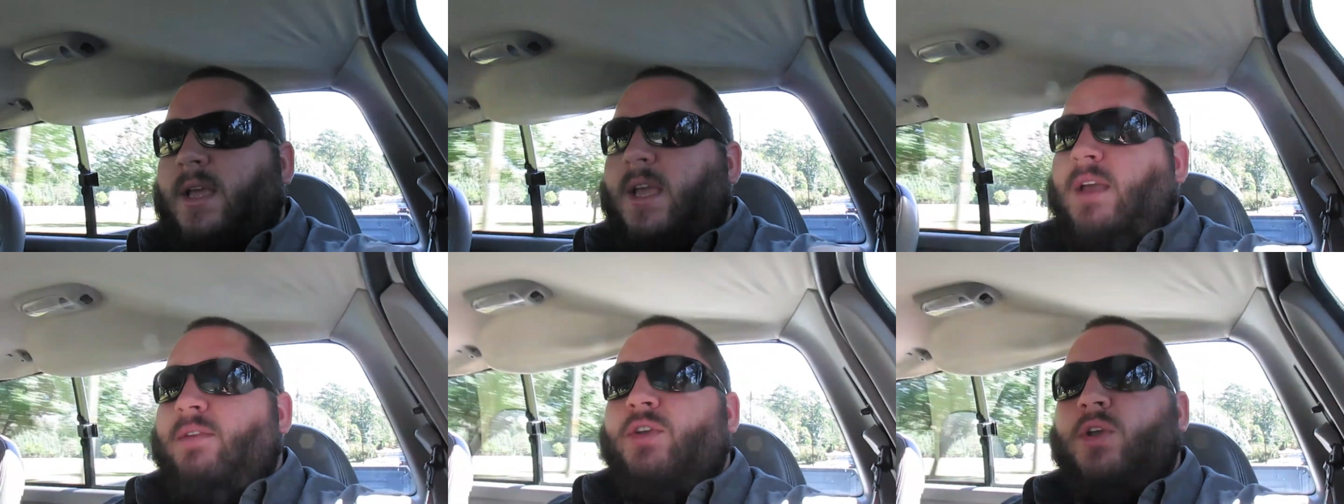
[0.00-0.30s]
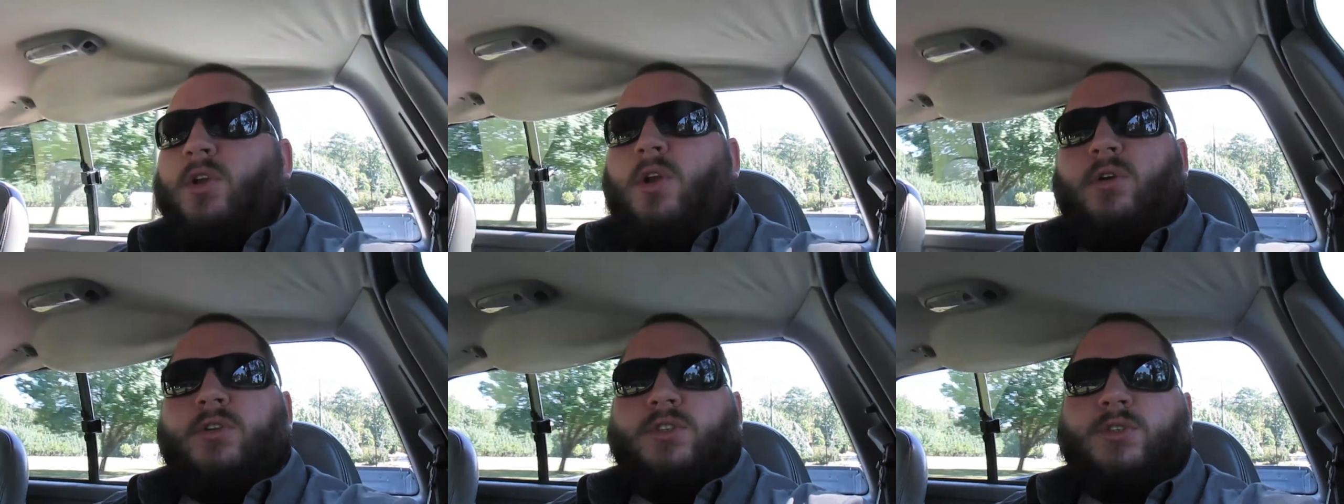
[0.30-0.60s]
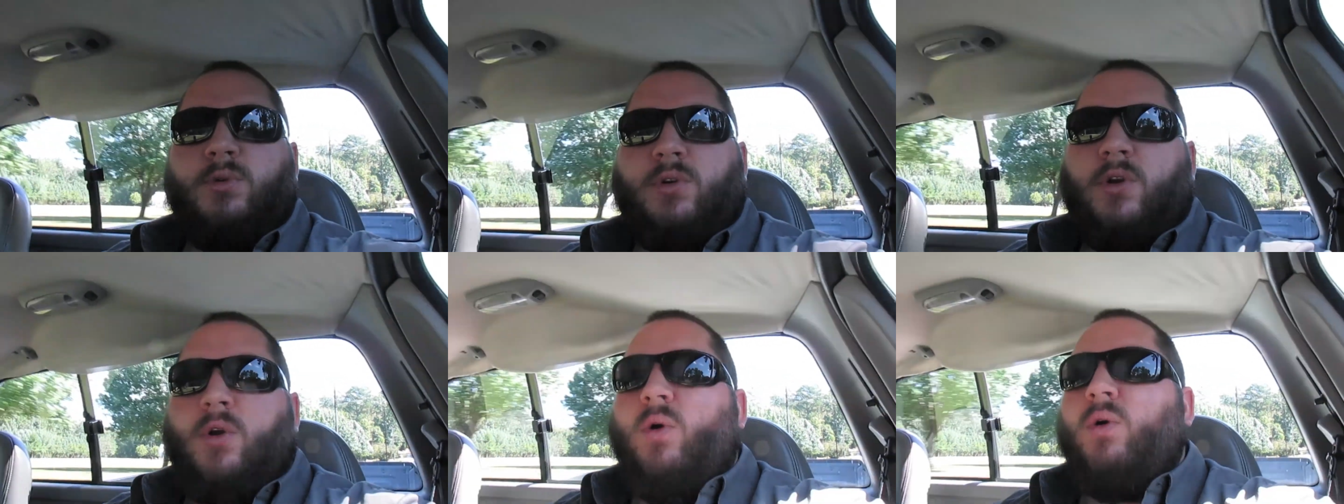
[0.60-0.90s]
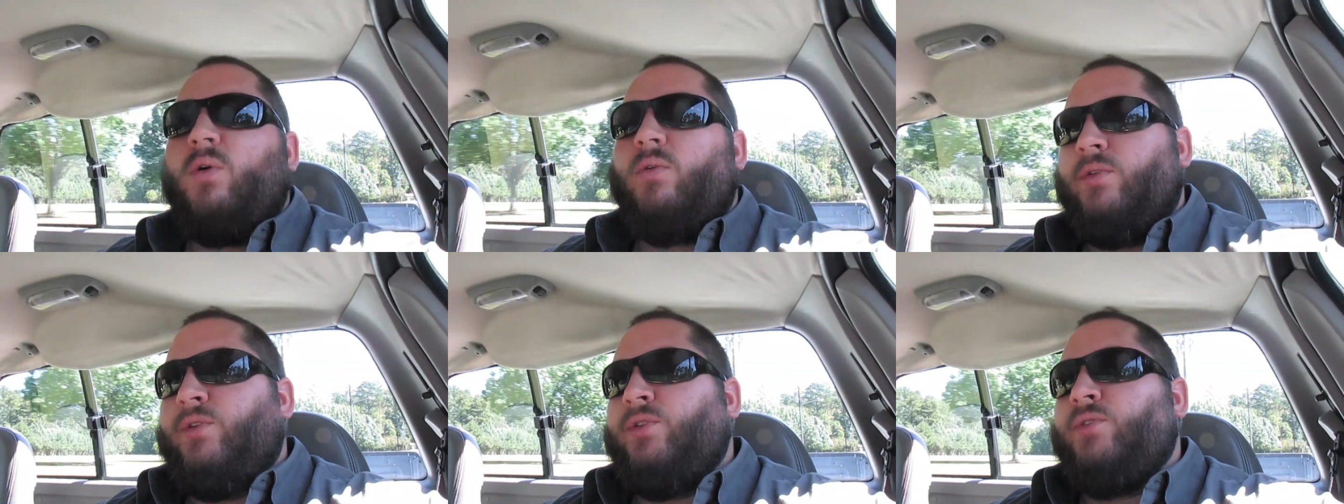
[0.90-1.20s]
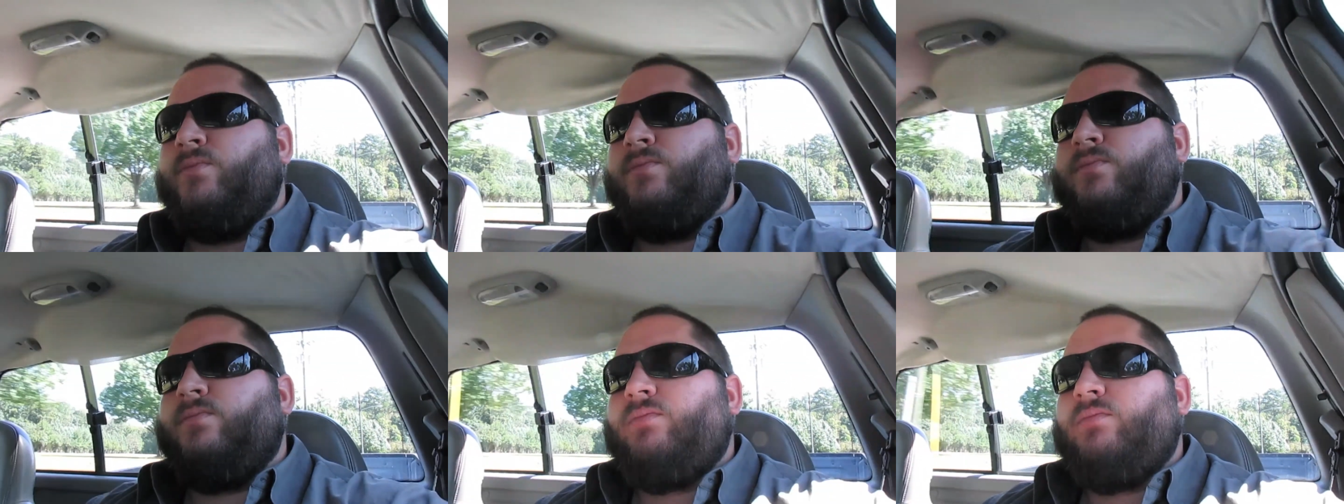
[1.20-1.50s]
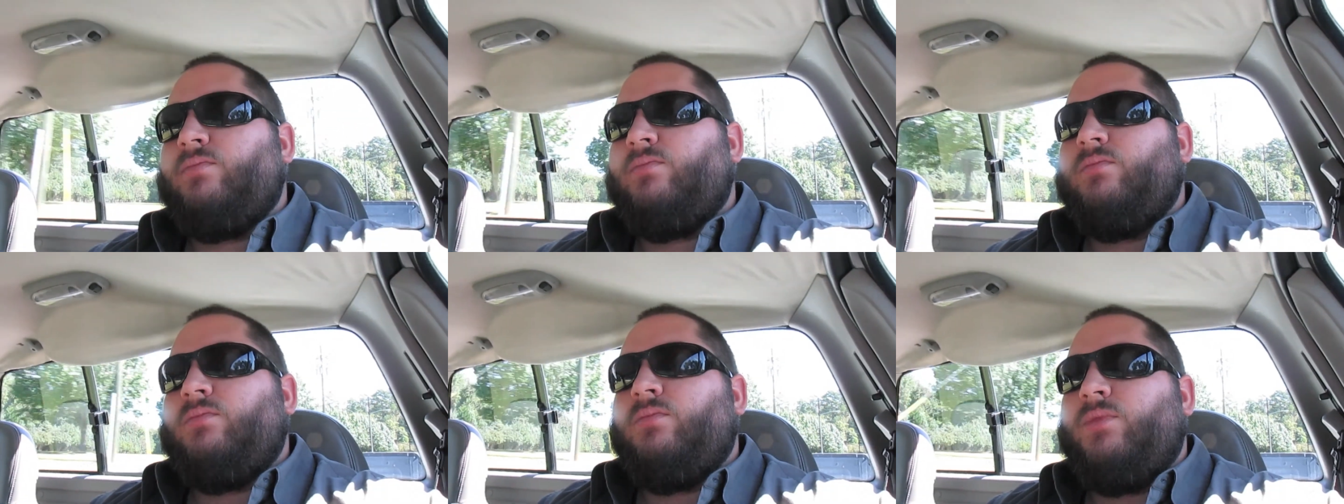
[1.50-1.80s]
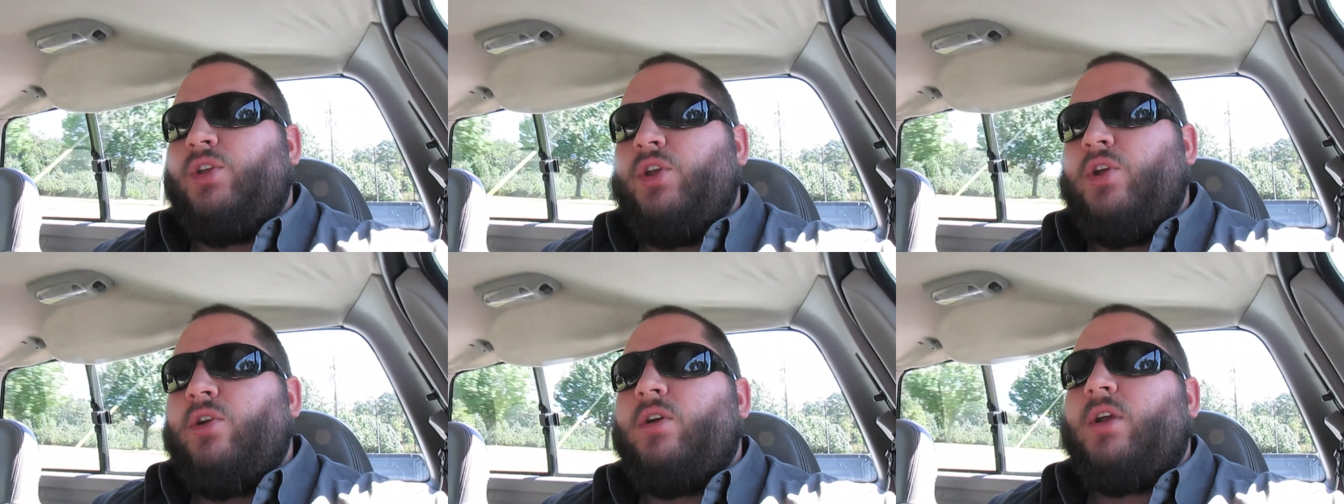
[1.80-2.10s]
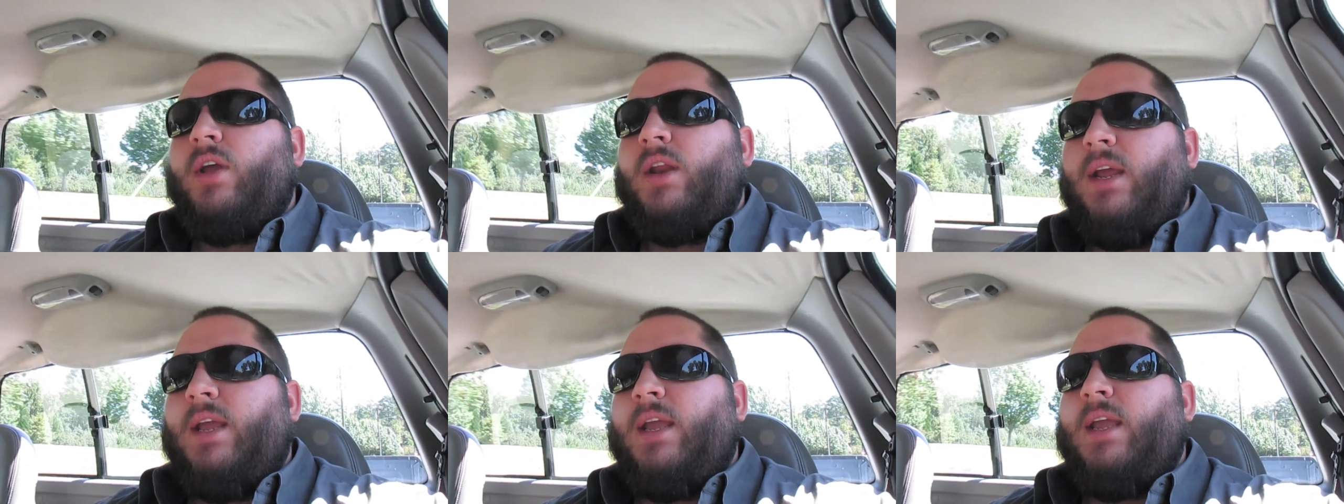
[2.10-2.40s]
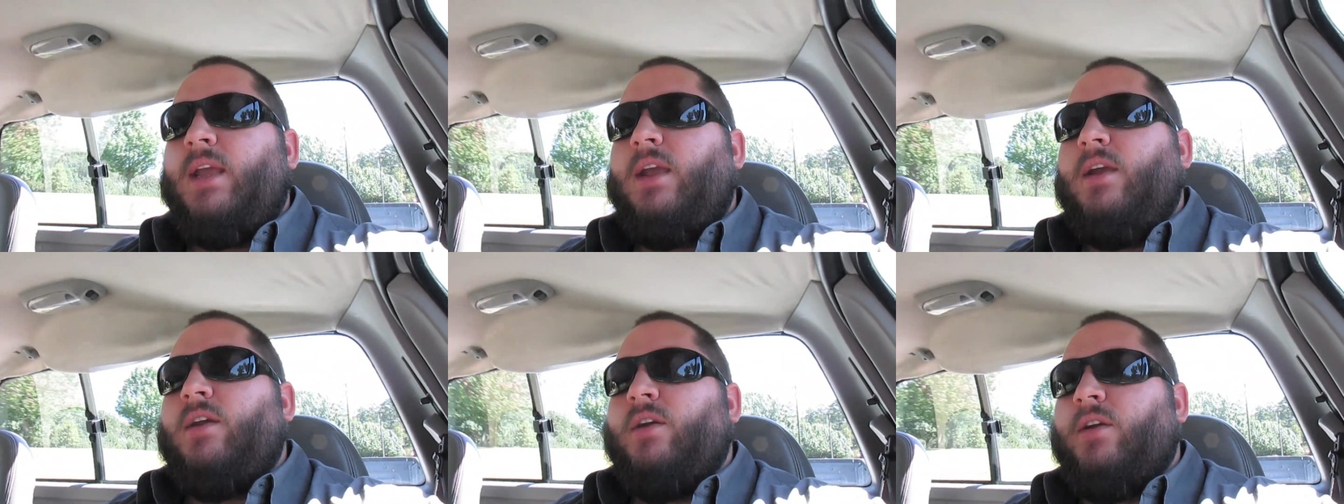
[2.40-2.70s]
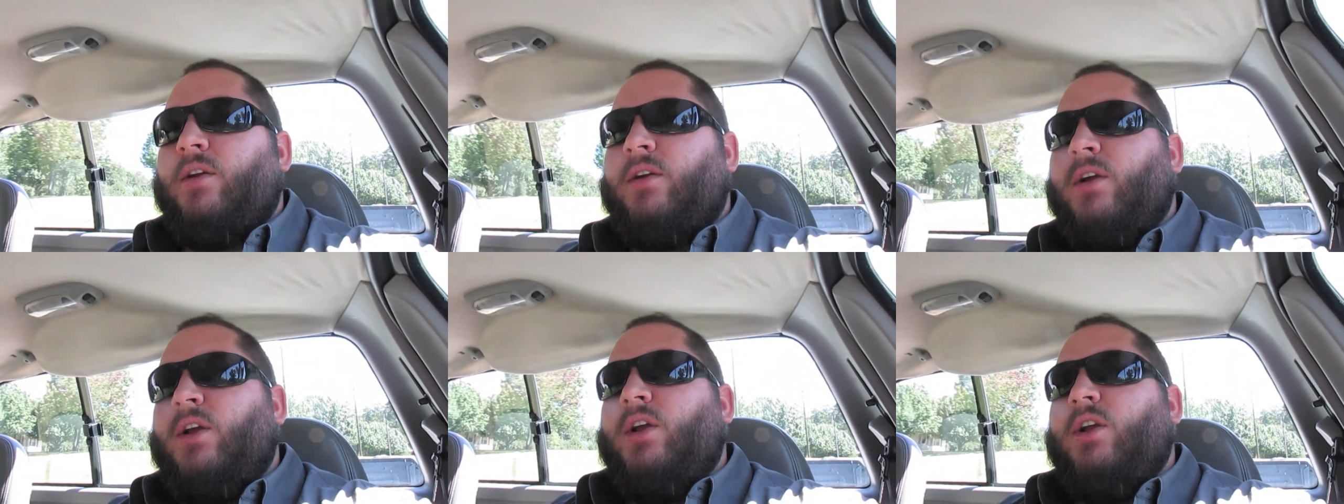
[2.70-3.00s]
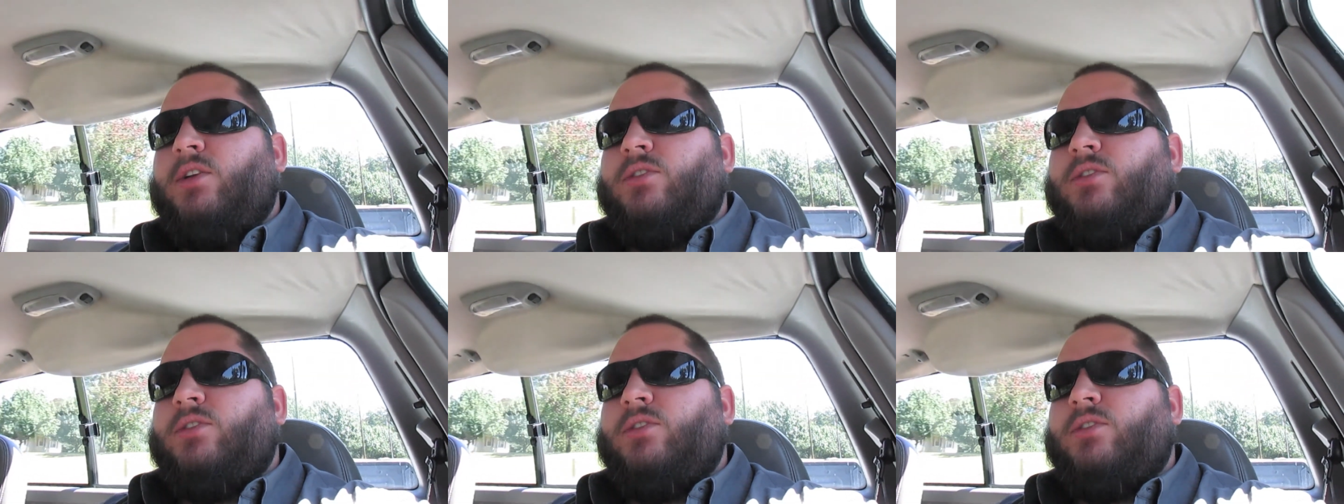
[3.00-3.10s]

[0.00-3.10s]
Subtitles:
If you go into a courtroom, you're going to hear